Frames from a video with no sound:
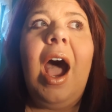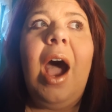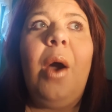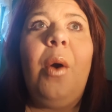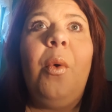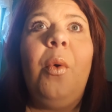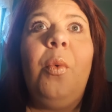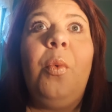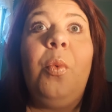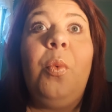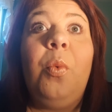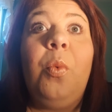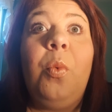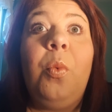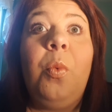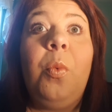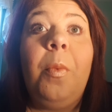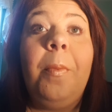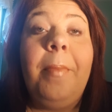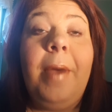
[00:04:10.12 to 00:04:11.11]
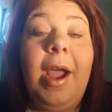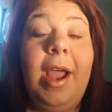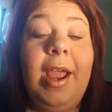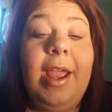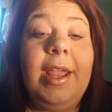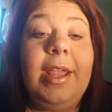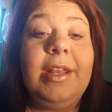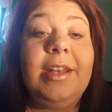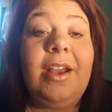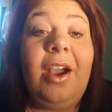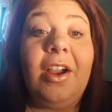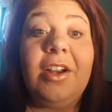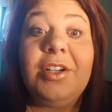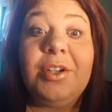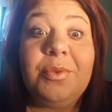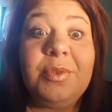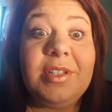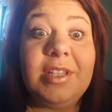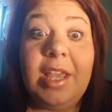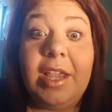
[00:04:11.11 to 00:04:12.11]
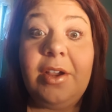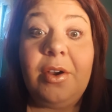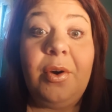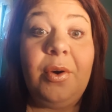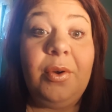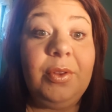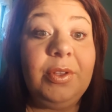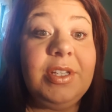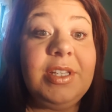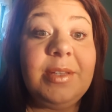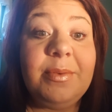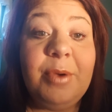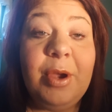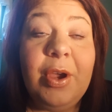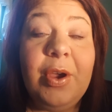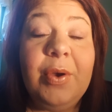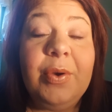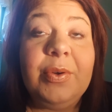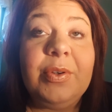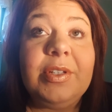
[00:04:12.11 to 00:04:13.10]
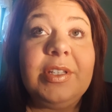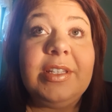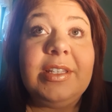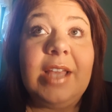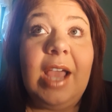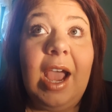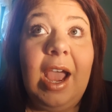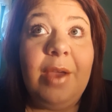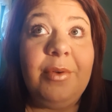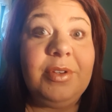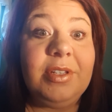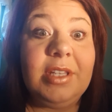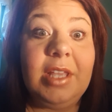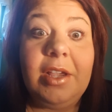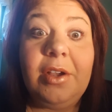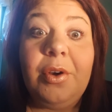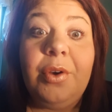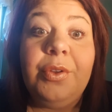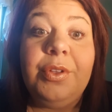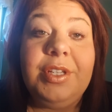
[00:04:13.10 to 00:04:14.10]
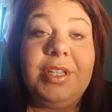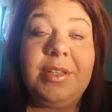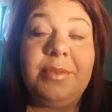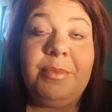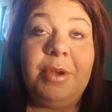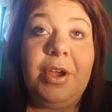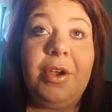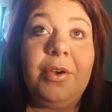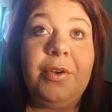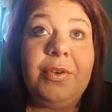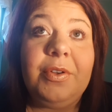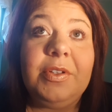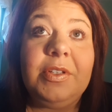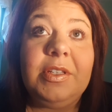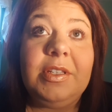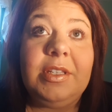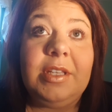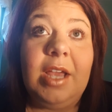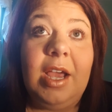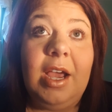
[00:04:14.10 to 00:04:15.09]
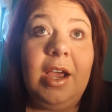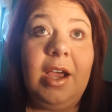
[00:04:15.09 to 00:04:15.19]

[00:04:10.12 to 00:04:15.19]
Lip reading: My doctor was like, holy smokes. I was like, holy smokes.